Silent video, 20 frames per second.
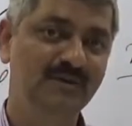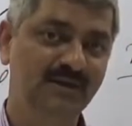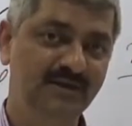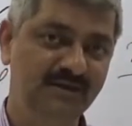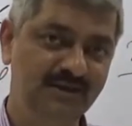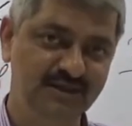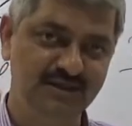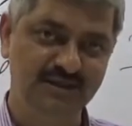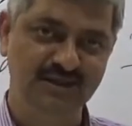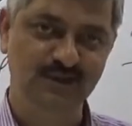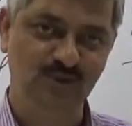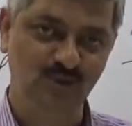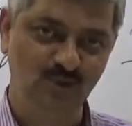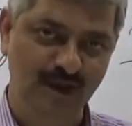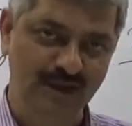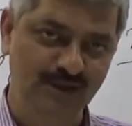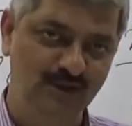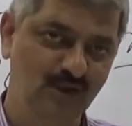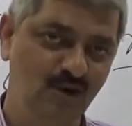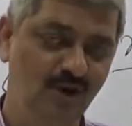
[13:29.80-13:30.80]
digital
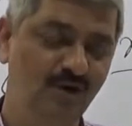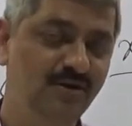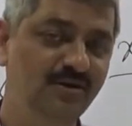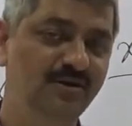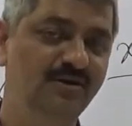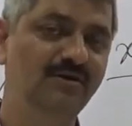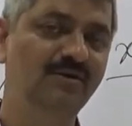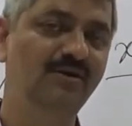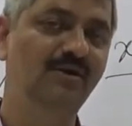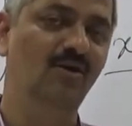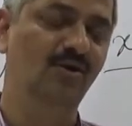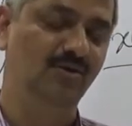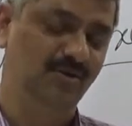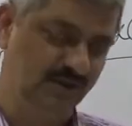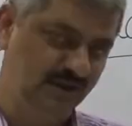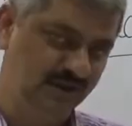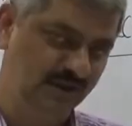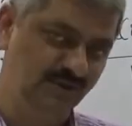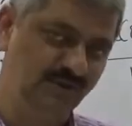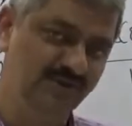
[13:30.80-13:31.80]
to analog or
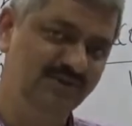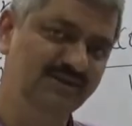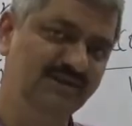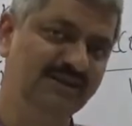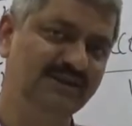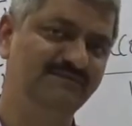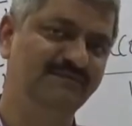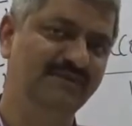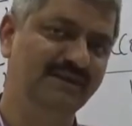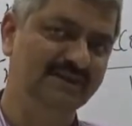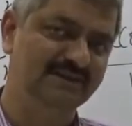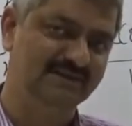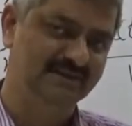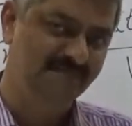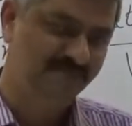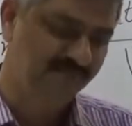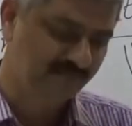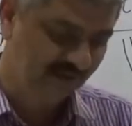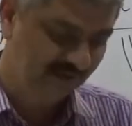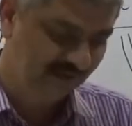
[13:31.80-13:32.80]
continuous is very
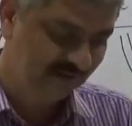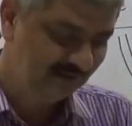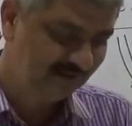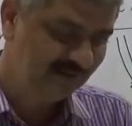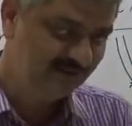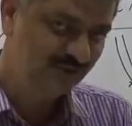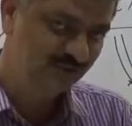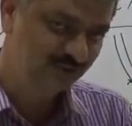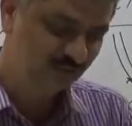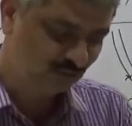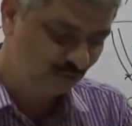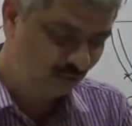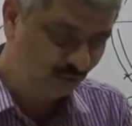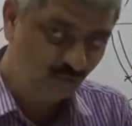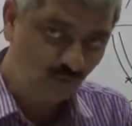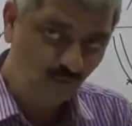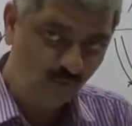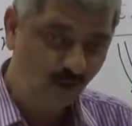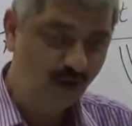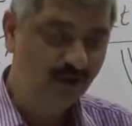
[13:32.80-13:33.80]
simple.
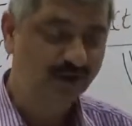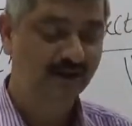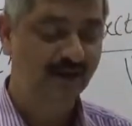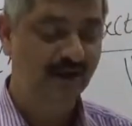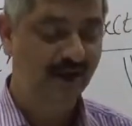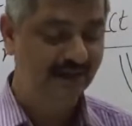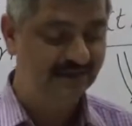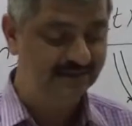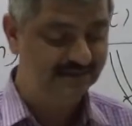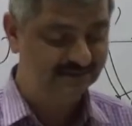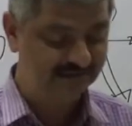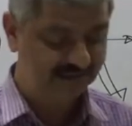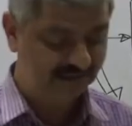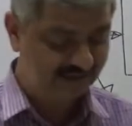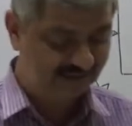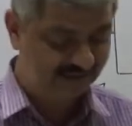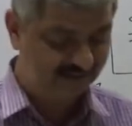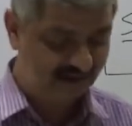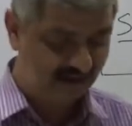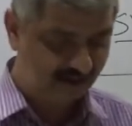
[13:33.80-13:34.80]
So what I
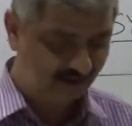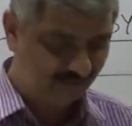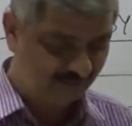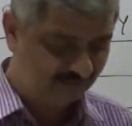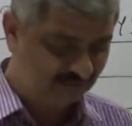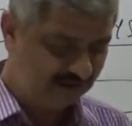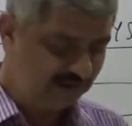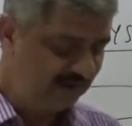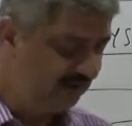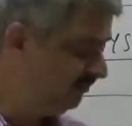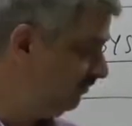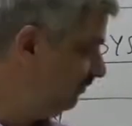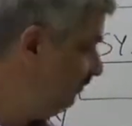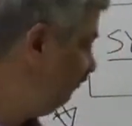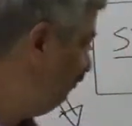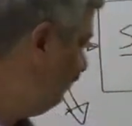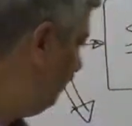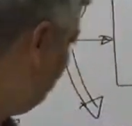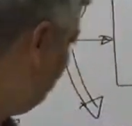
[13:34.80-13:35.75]
say now, we